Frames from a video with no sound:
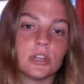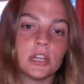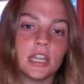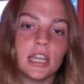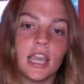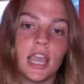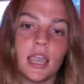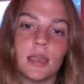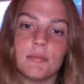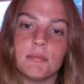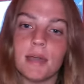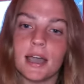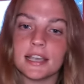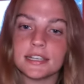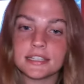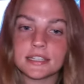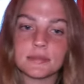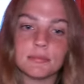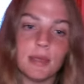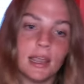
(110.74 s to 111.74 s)
morning, a
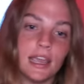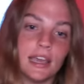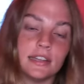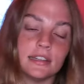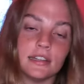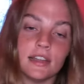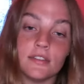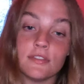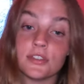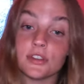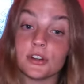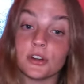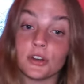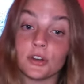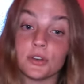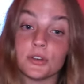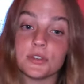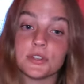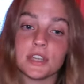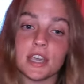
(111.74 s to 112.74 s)
masked man left the
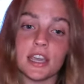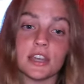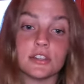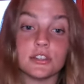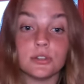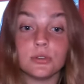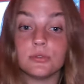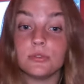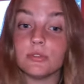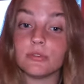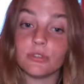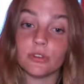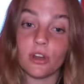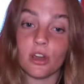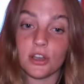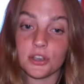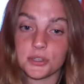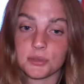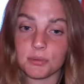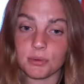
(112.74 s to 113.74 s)
girls at two
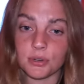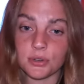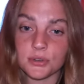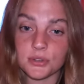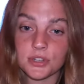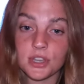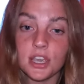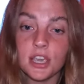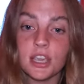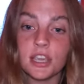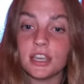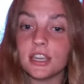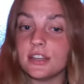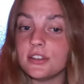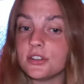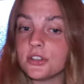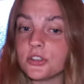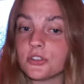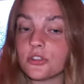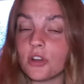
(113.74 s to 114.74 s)
different hospitals.
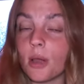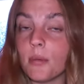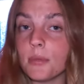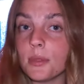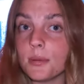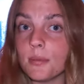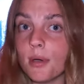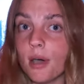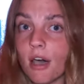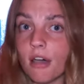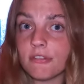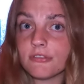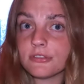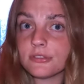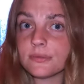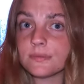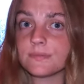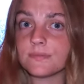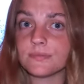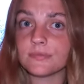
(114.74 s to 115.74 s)
He just dropped them off
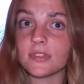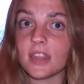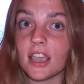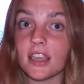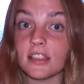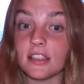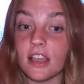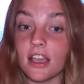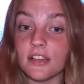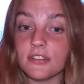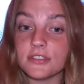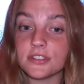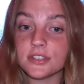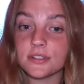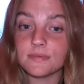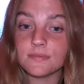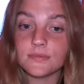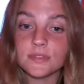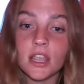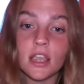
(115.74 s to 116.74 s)
and
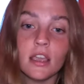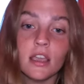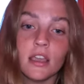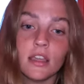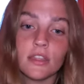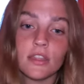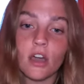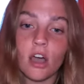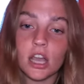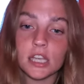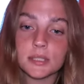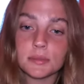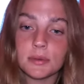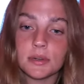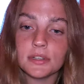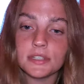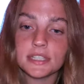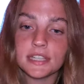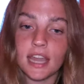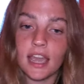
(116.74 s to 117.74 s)
left. The
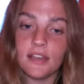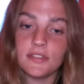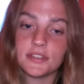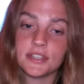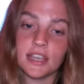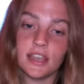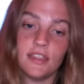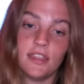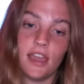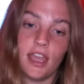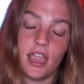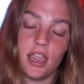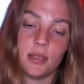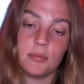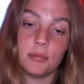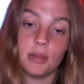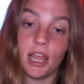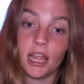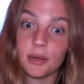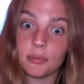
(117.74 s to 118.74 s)
hospital staff said that
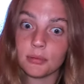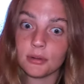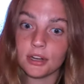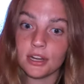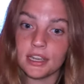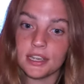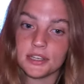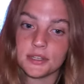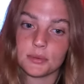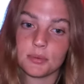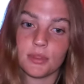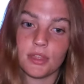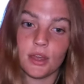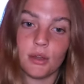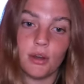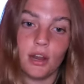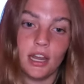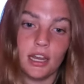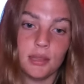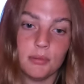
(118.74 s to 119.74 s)
a black Prius
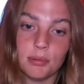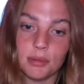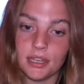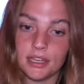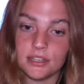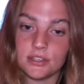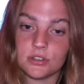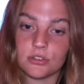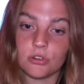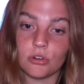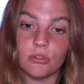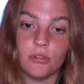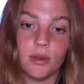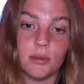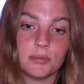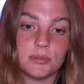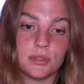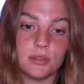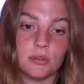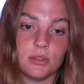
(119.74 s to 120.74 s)
without any plates drove
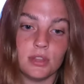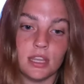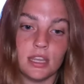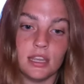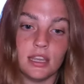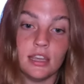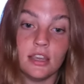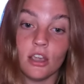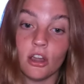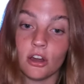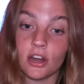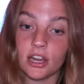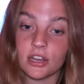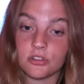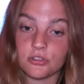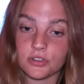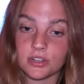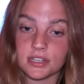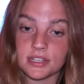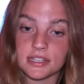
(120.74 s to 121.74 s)
up to the ER
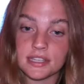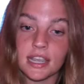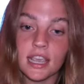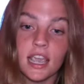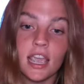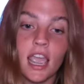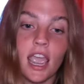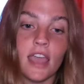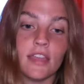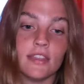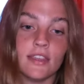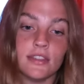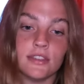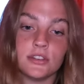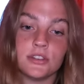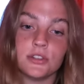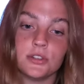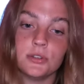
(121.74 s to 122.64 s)
entrance, and then the